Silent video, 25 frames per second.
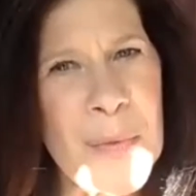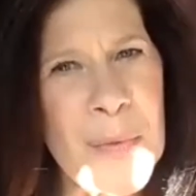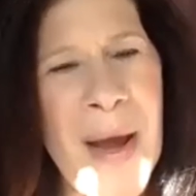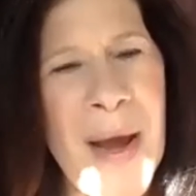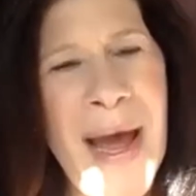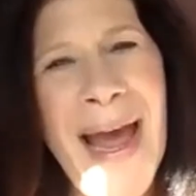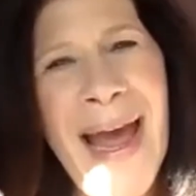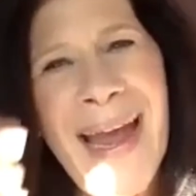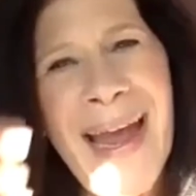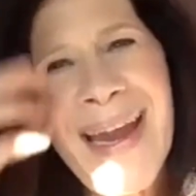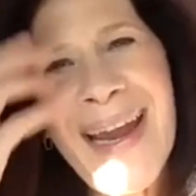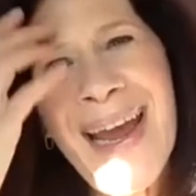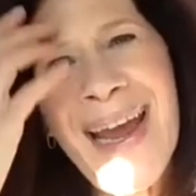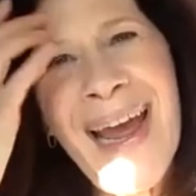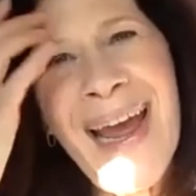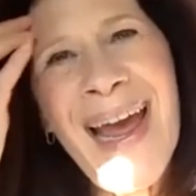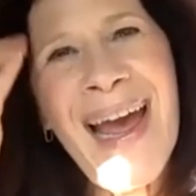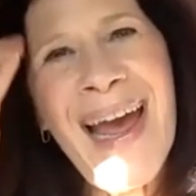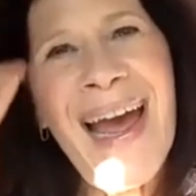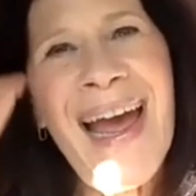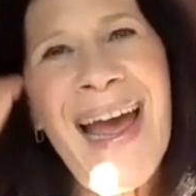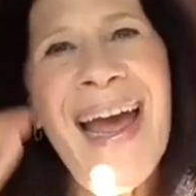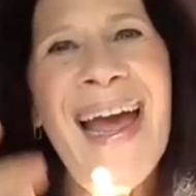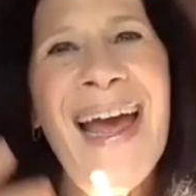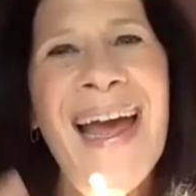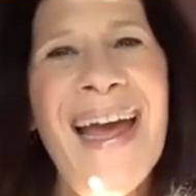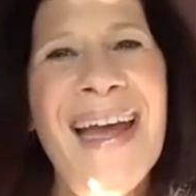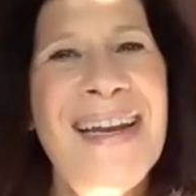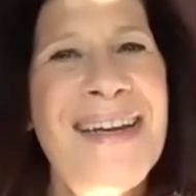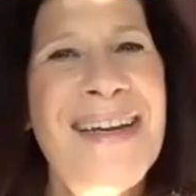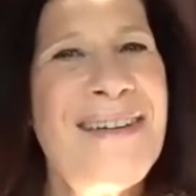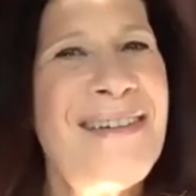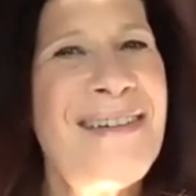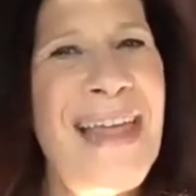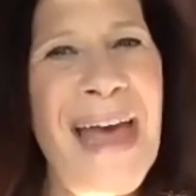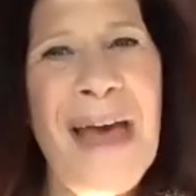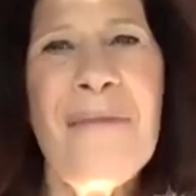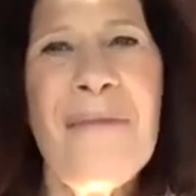way.
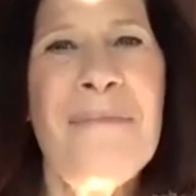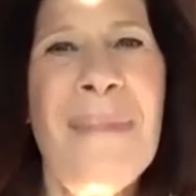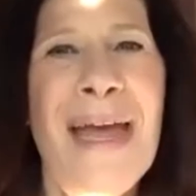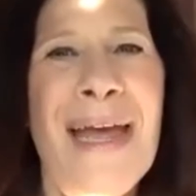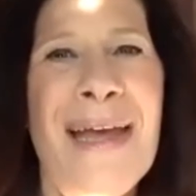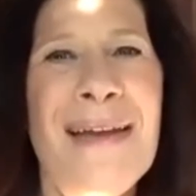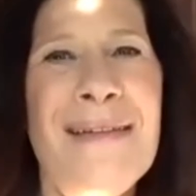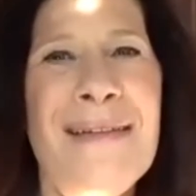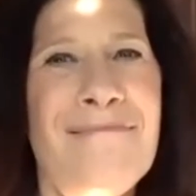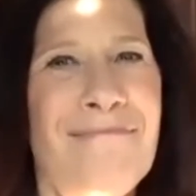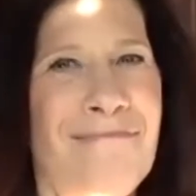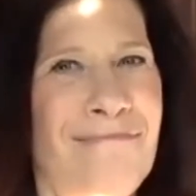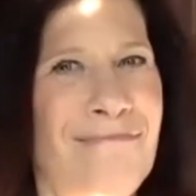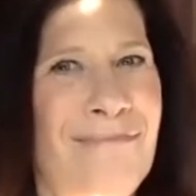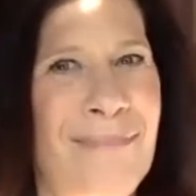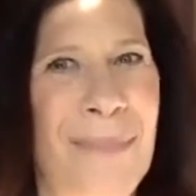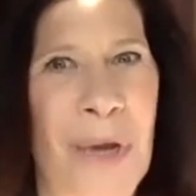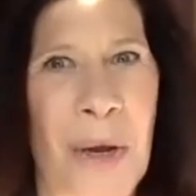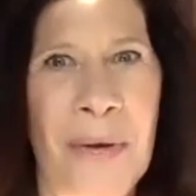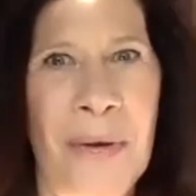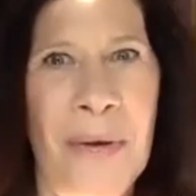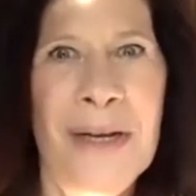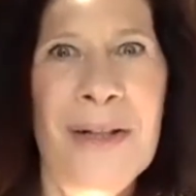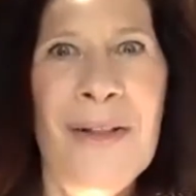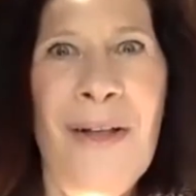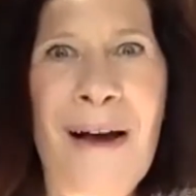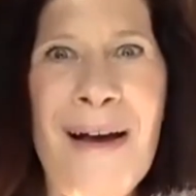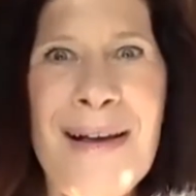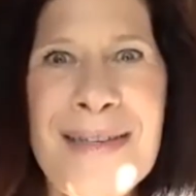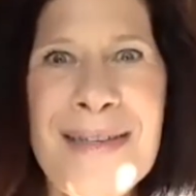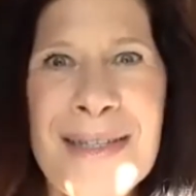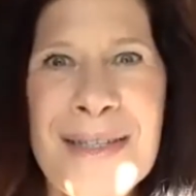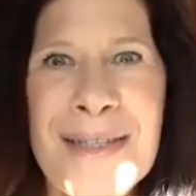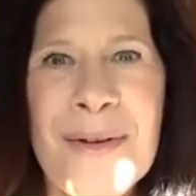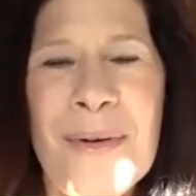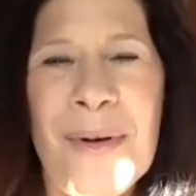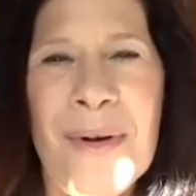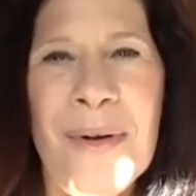And that meant going to law
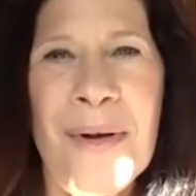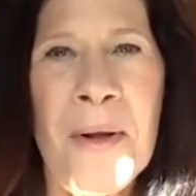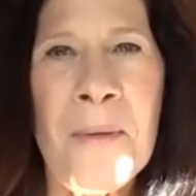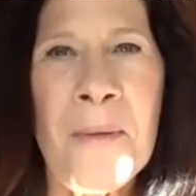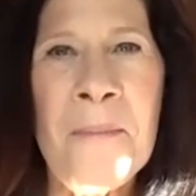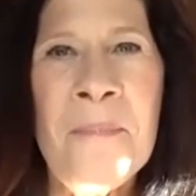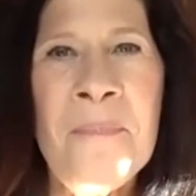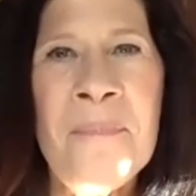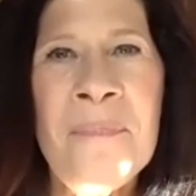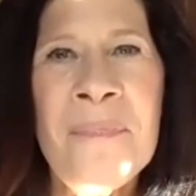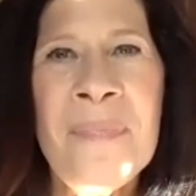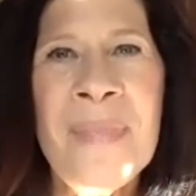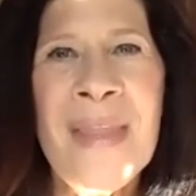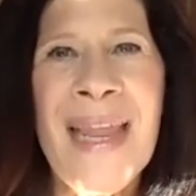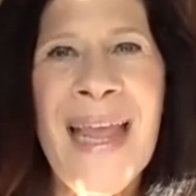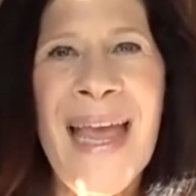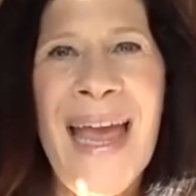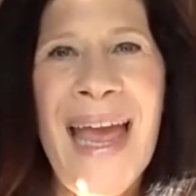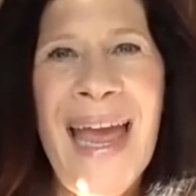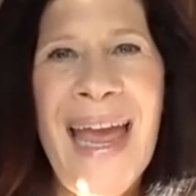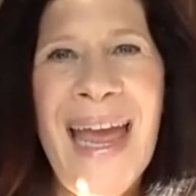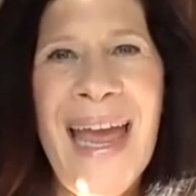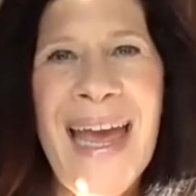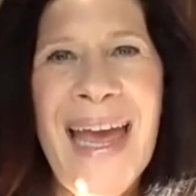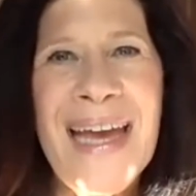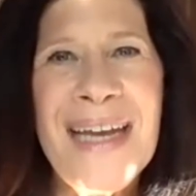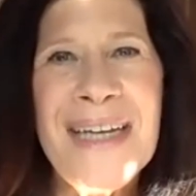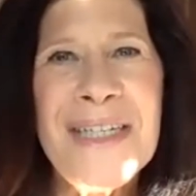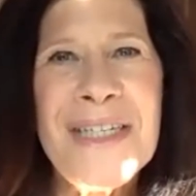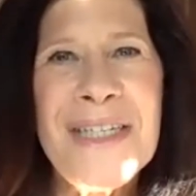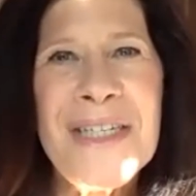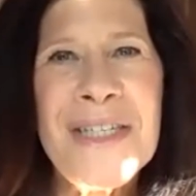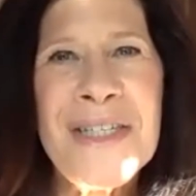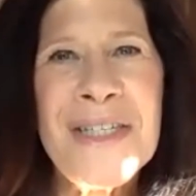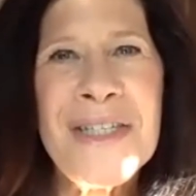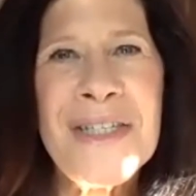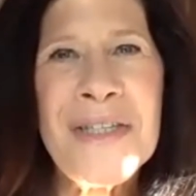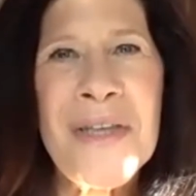school. And
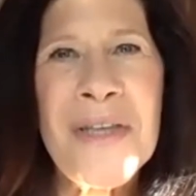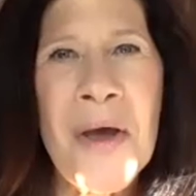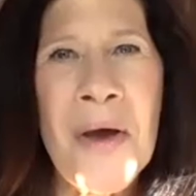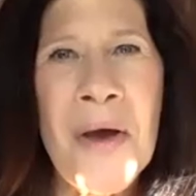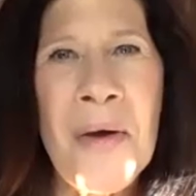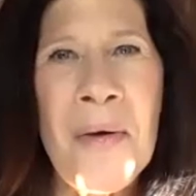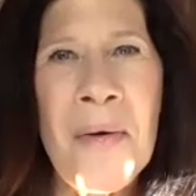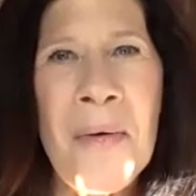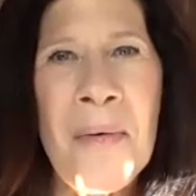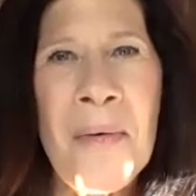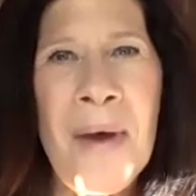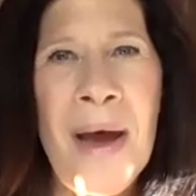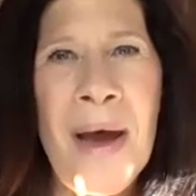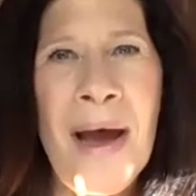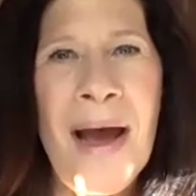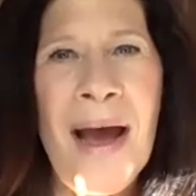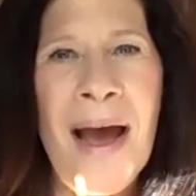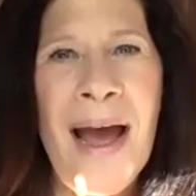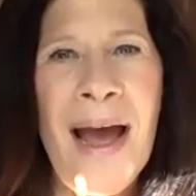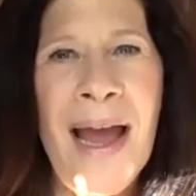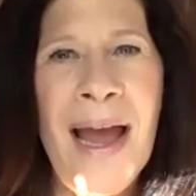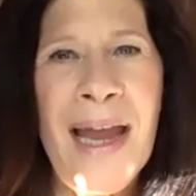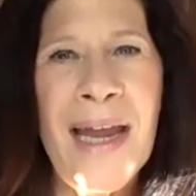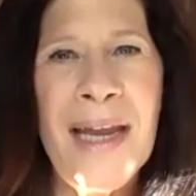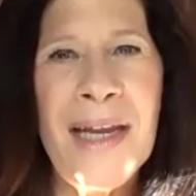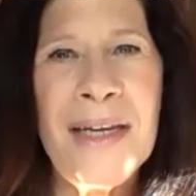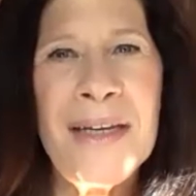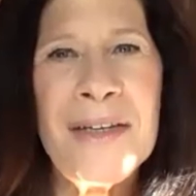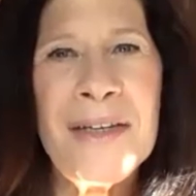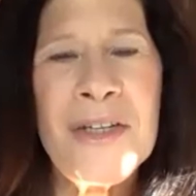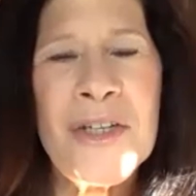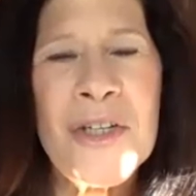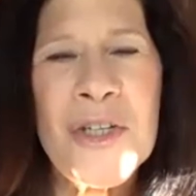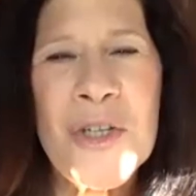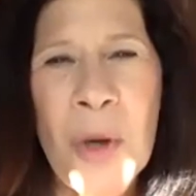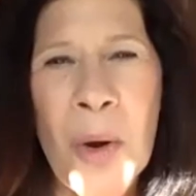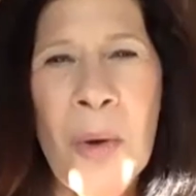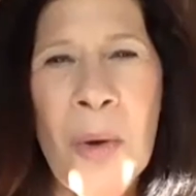so I
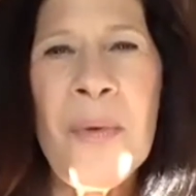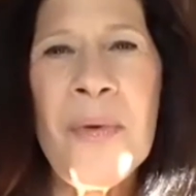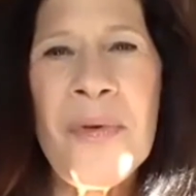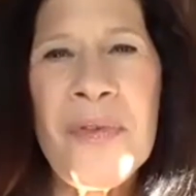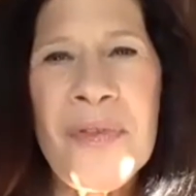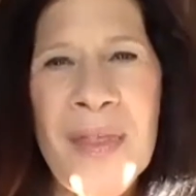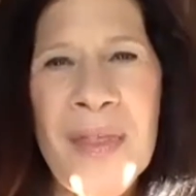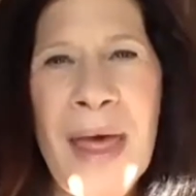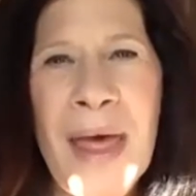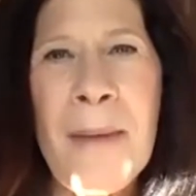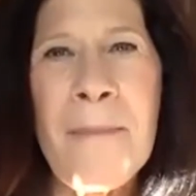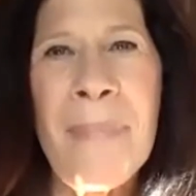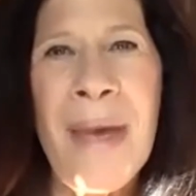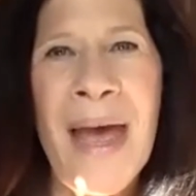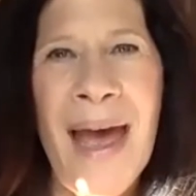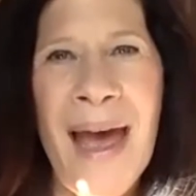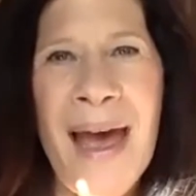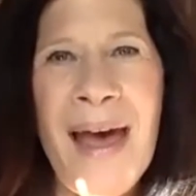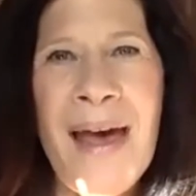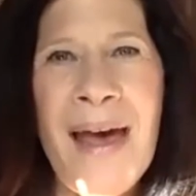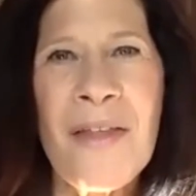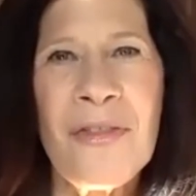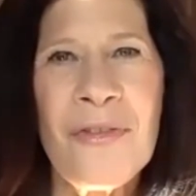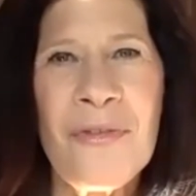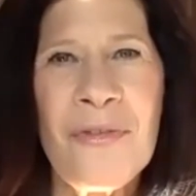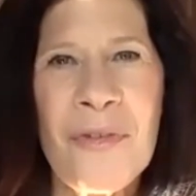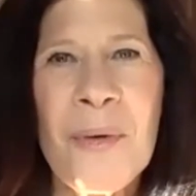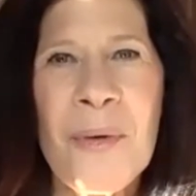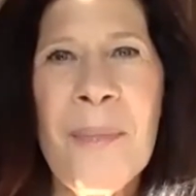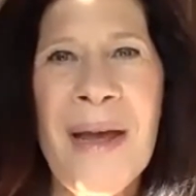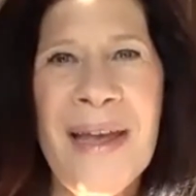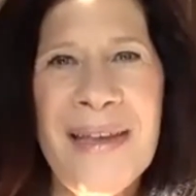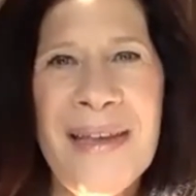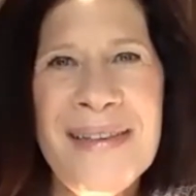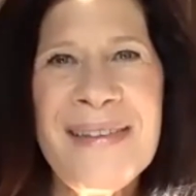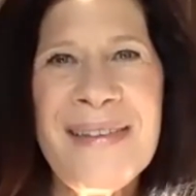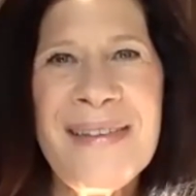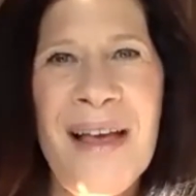chose that path for
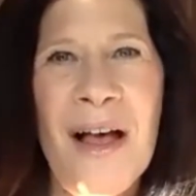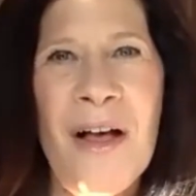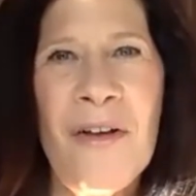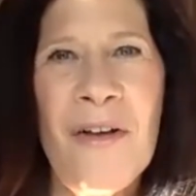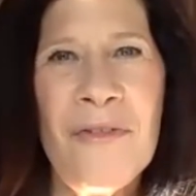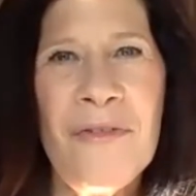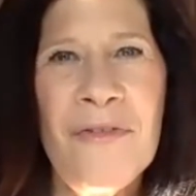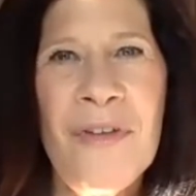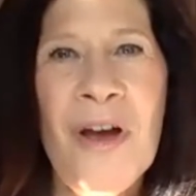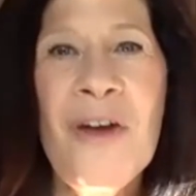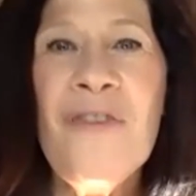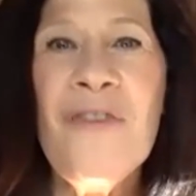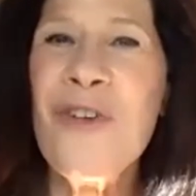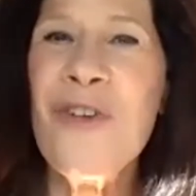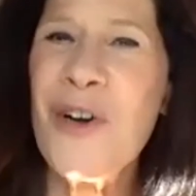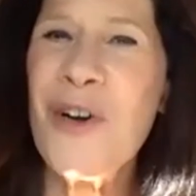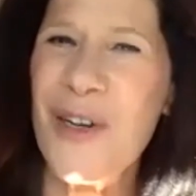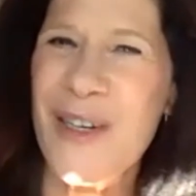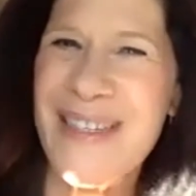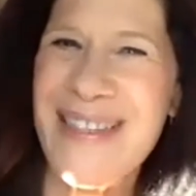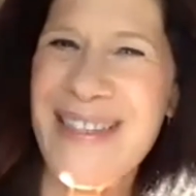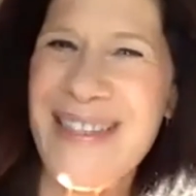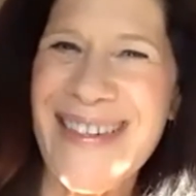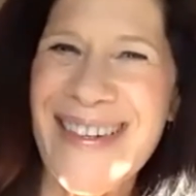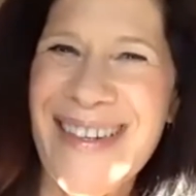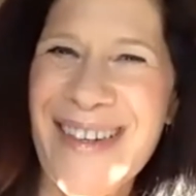myself first,